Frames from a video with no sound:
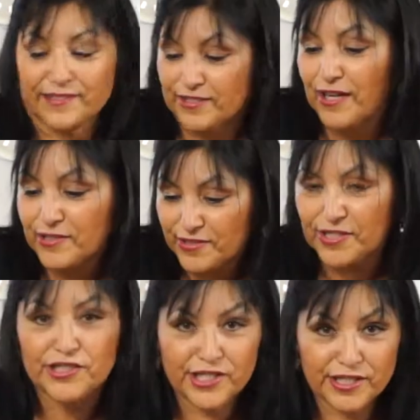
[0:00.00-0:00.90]
Talking to
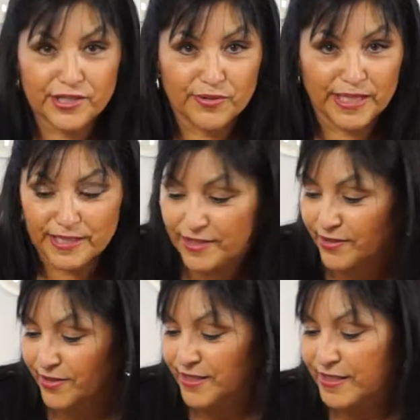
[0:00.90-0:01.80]
the cheese queen
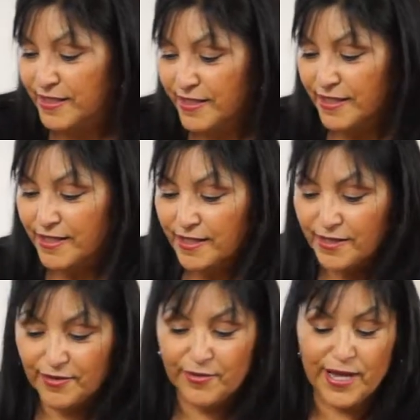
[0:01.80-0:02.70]
here.
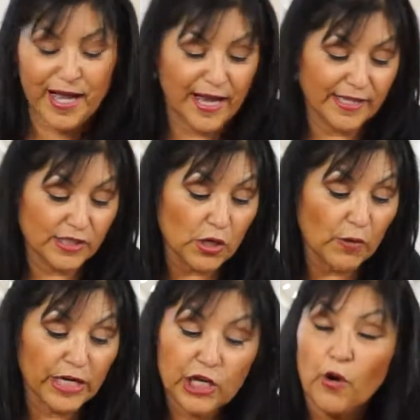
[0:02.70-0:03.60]
Okay, so
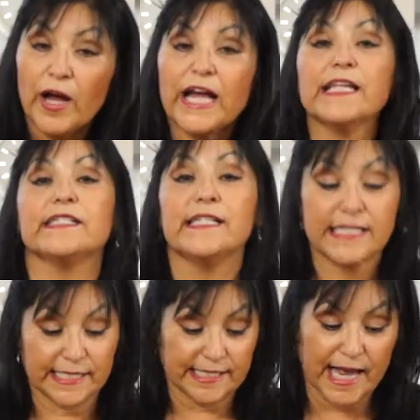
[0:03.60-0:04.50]
we're going to go ahead and
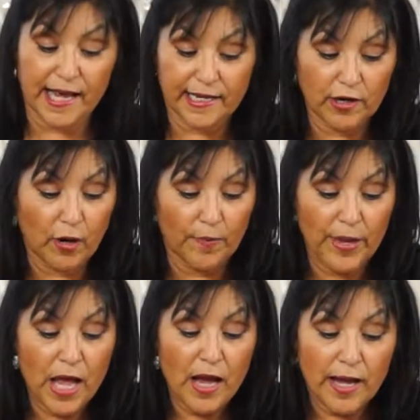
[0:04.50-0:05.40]
stack it up.
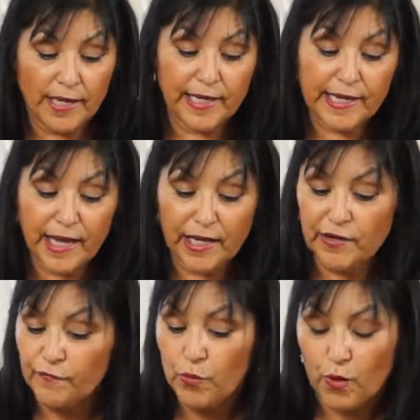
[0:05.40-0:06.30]
And again,
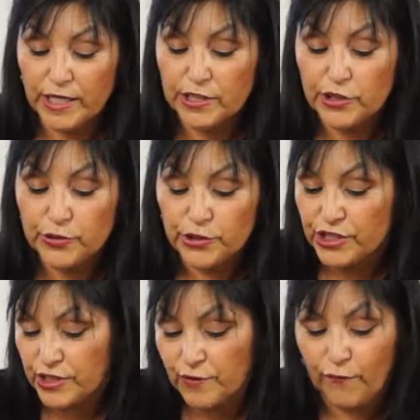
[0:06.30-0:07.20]
if you wanted to do
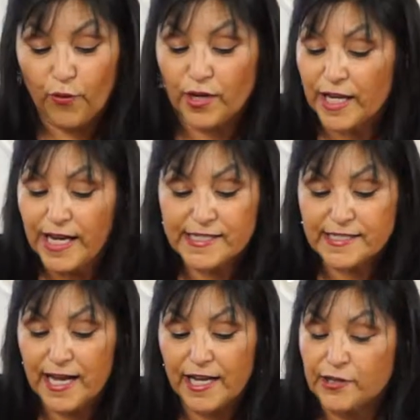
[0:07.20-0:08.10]
just the 4, like I
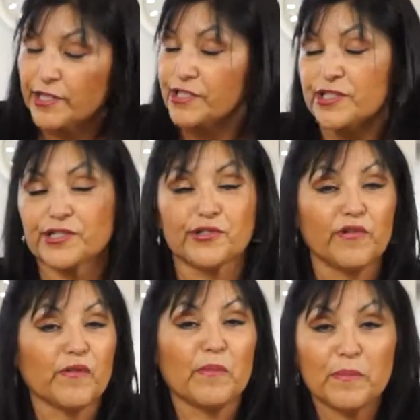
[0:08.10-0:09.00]
said, you can just
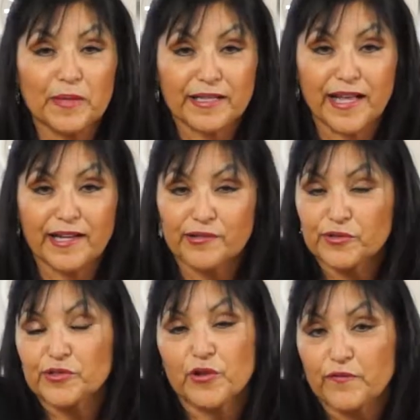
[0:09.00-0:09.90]
serve them up like that, and they'll
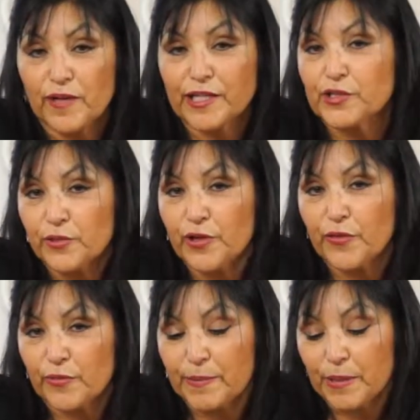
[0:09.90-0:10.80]
serve like 2 to
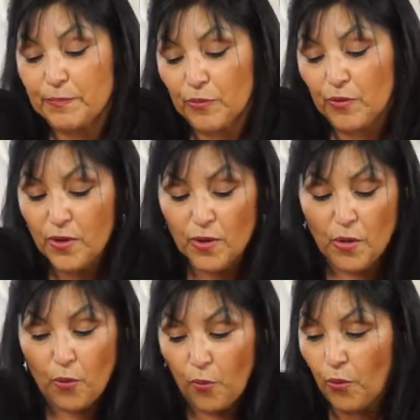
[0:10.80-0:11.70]
3 people.
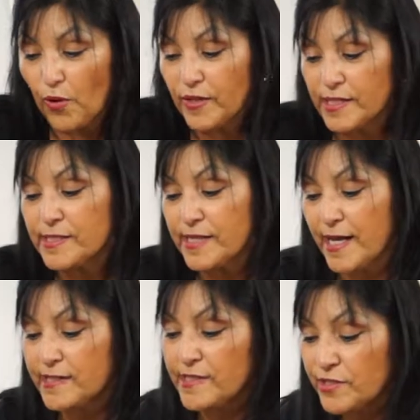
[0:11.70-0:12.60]
Or in this
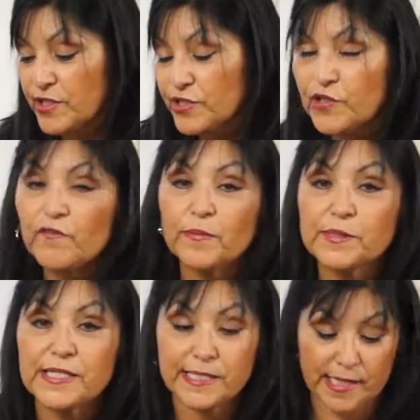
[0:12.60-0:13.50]
case, it's going to serve up
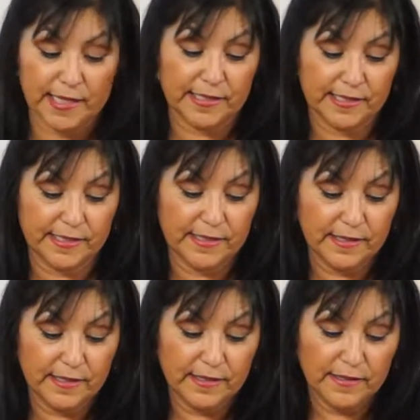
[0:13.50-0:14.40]
to 6.
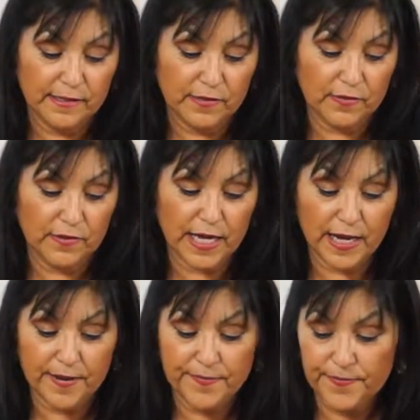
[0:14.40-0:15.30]

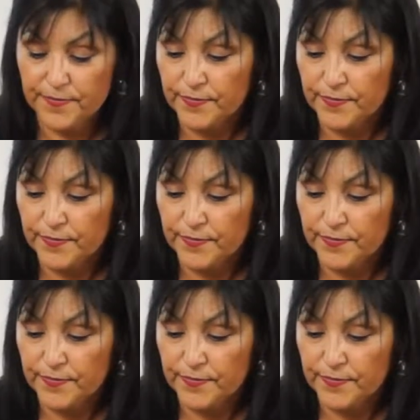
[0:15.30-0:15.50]
Okay,